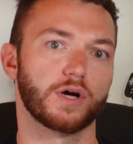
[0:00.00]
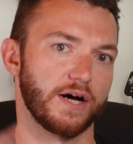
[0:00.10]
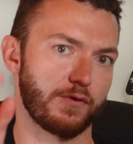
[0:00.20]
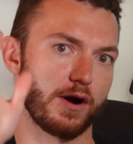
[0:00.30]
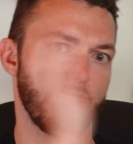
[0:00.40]

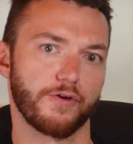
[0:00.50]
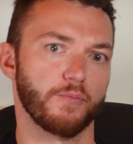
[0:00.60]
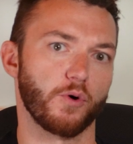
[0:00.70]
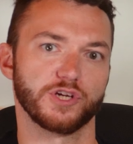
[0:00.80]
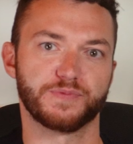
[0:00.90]
cover other
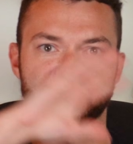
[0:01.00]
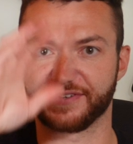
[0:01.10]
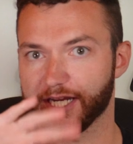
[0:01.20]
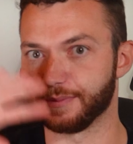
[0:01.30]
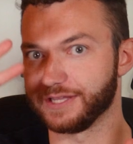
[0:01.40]
more
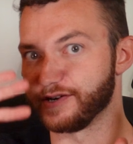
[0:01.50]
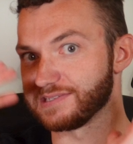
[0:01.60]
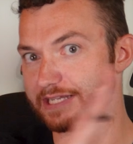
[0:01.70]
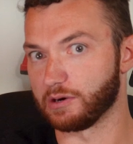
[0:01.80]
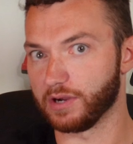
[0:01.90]
specific emulators
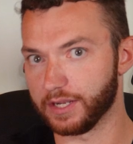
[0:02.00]
later